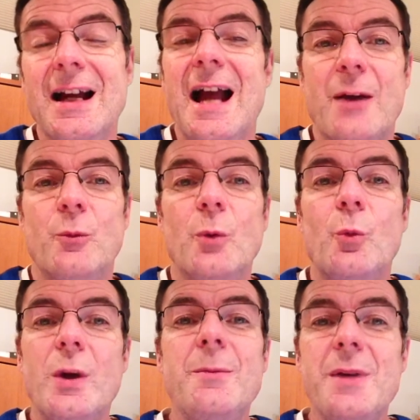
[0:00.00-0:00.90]
And when
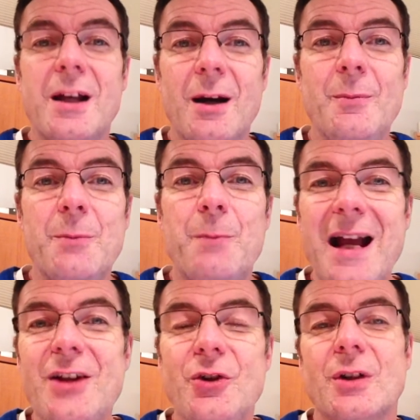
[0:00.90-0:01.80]
we become
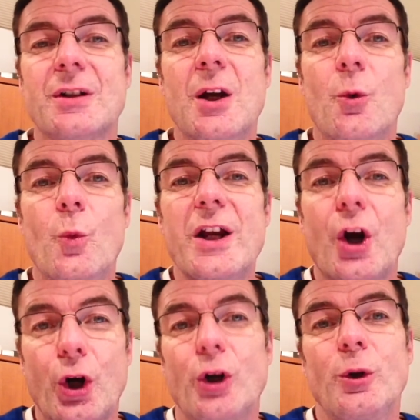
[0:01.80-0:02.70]
impatient, we
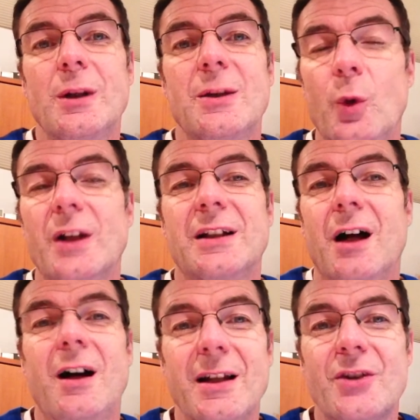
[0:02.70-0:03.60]
hurry what
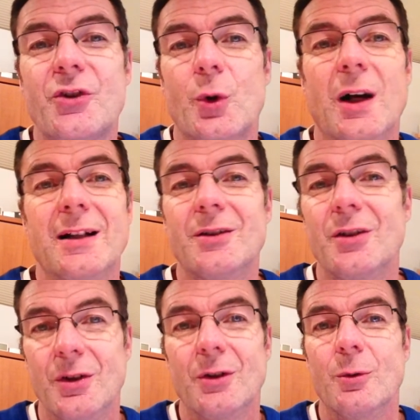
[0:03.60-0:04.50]
God is trying to
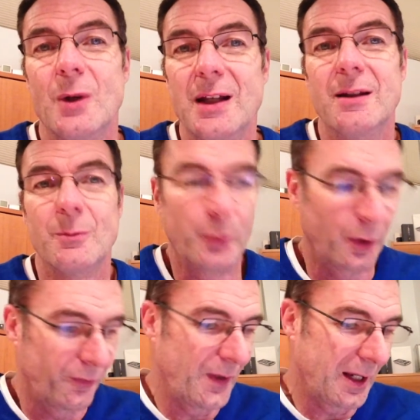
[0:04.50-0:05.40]
do in
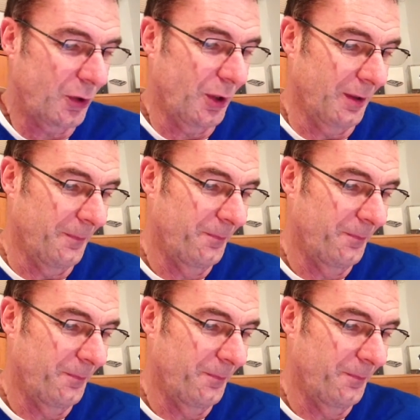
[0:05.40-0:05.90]
perfection.